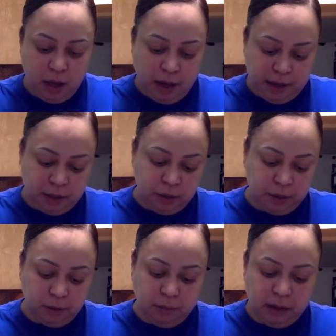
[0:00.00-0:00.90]
I
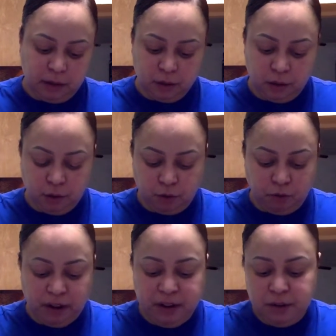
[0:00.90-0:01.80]
taught them how to cook
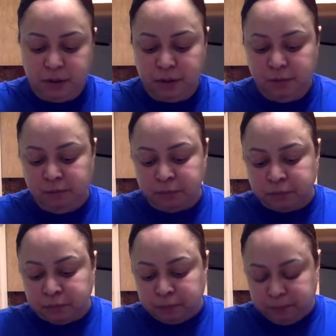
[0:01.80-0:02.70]

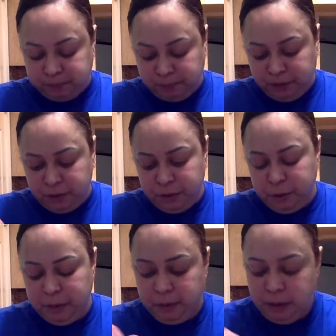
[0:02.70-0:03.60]
rice. Excuse
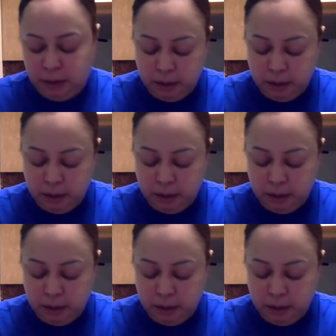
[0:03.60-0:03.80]
me.